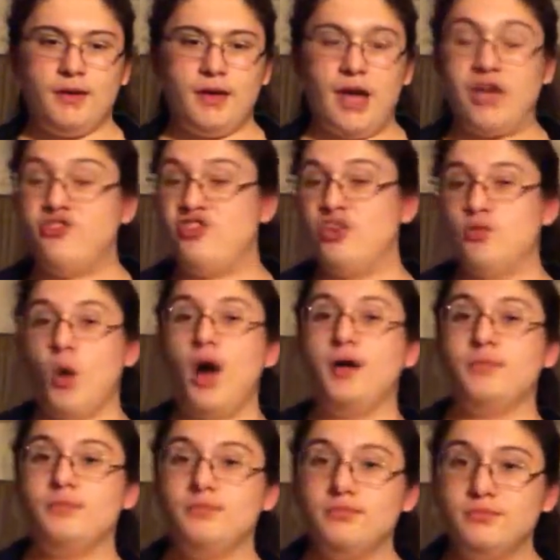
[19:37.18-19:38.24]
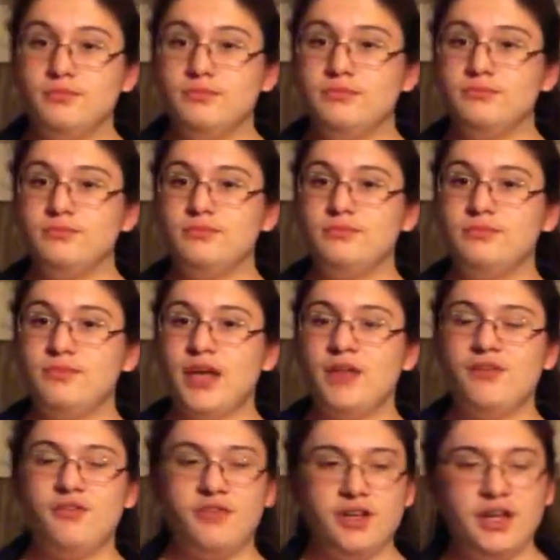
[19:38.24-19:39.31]
And she won.
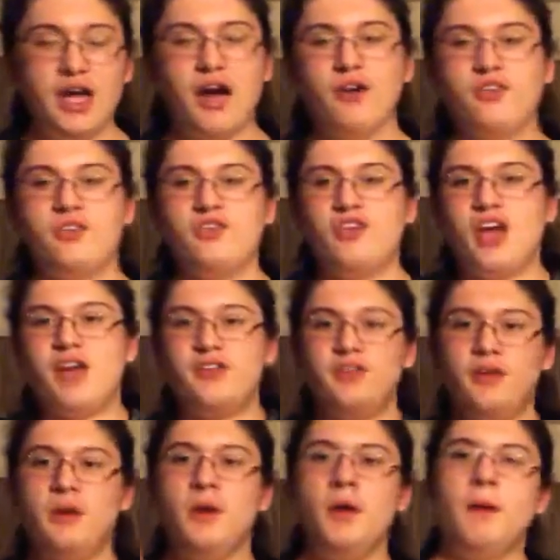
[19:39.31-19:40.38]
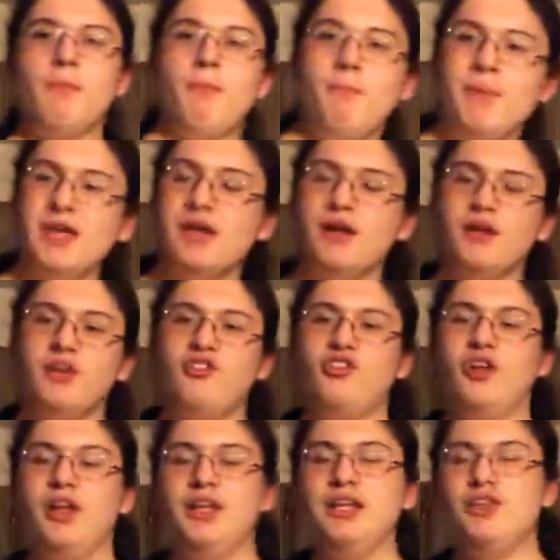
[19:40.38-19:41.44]
And Cindy Allison Jackson beat
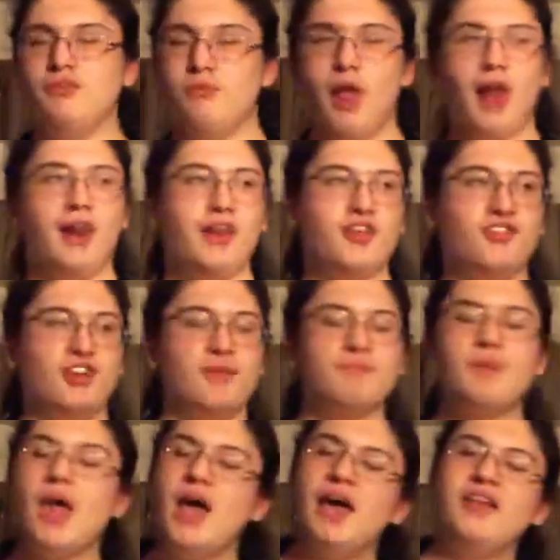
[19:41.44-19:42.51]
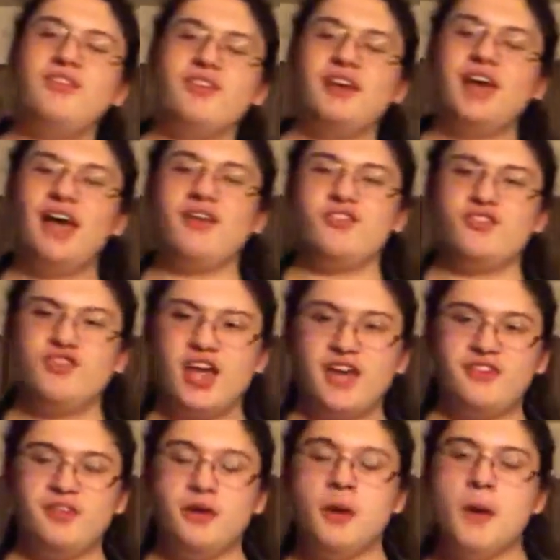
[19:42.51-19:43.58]
Alicia. And Cindy Allison
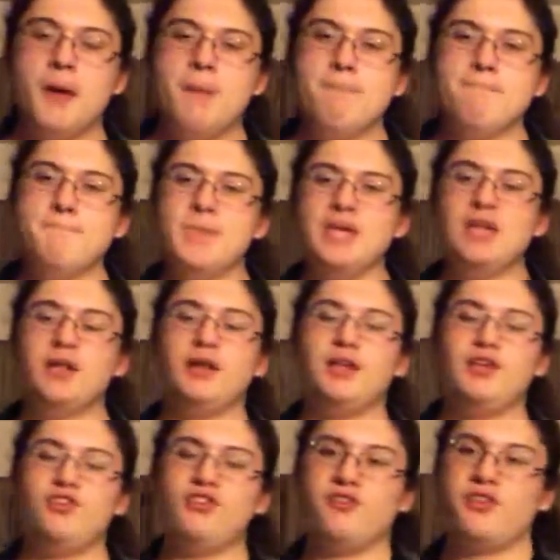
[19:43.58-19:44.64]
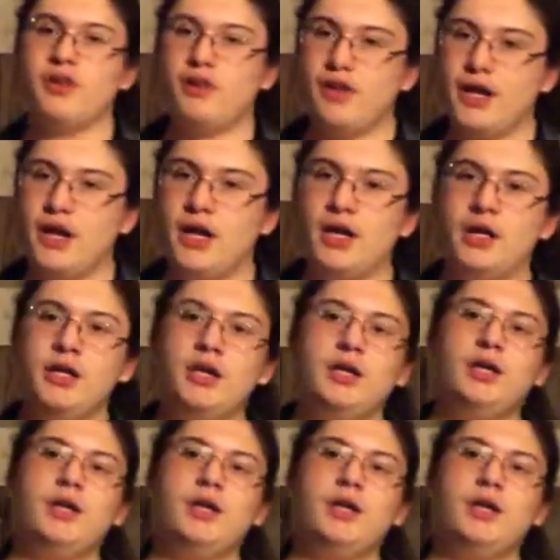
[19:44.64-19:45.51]
Jackson beat Alicia Sinclair.